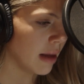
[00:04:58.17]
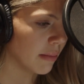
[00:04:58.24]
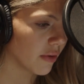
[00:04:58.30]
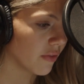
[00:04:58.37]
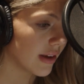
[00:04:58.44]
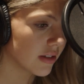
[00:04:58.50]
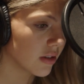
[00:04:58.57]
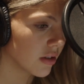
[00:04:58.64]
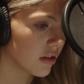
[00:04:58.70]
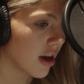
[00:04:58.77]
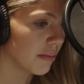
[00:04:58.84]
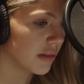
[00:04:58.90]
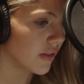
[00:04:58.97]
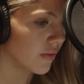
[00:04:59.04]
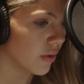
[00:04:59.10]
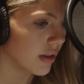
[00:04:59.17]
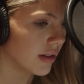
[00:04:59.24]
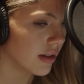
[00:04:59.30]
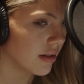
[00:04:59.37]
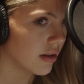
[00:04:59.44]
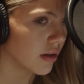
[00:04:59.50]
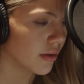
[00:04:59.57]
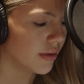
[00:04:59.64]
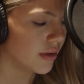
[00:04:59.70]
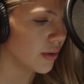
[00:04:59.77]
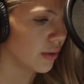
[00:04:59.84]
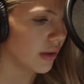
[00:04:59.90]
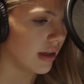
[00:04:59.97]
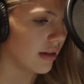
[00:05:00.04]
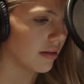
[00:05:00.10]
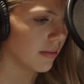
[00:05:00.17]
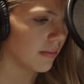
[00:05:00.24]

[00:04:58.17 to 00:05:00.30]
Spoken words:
Professor Thompson's voice is so soothing.